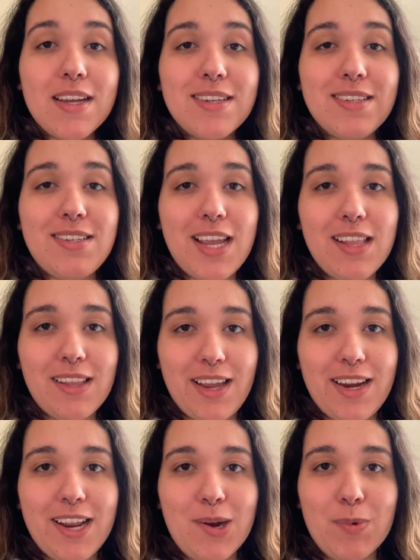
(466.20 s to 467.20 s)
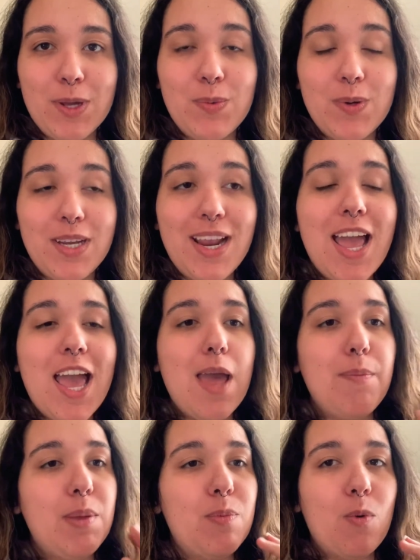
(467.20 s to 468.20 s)
daylight in Wynwood,
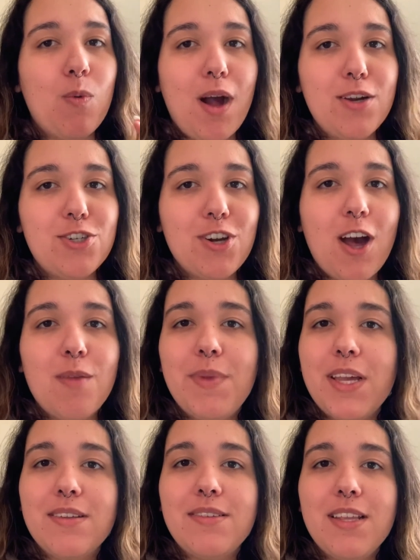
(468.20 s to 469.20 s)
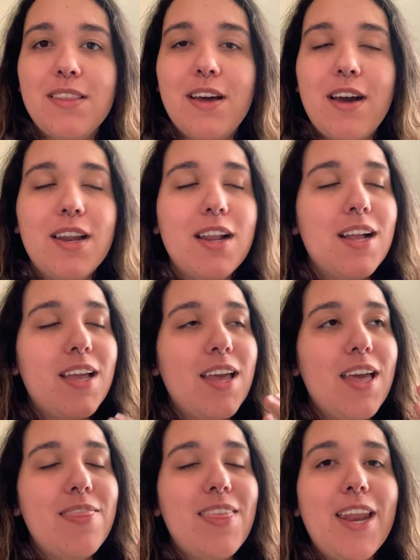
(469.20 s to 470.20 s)
and people watched on because they thought
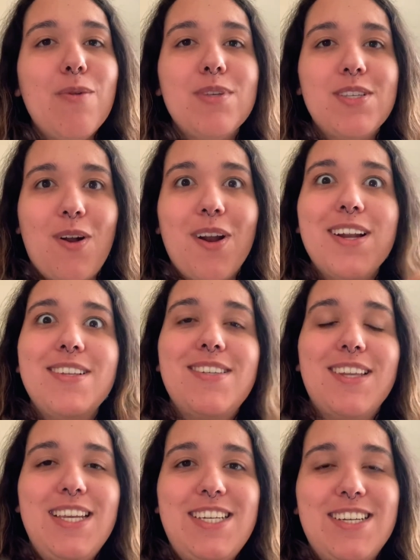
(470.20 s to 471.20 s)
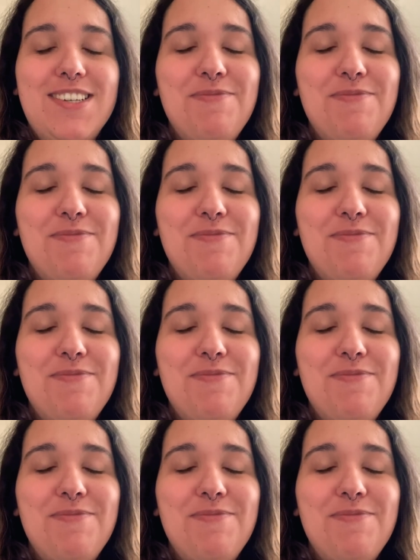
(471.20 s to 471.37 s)
that it was an art installation.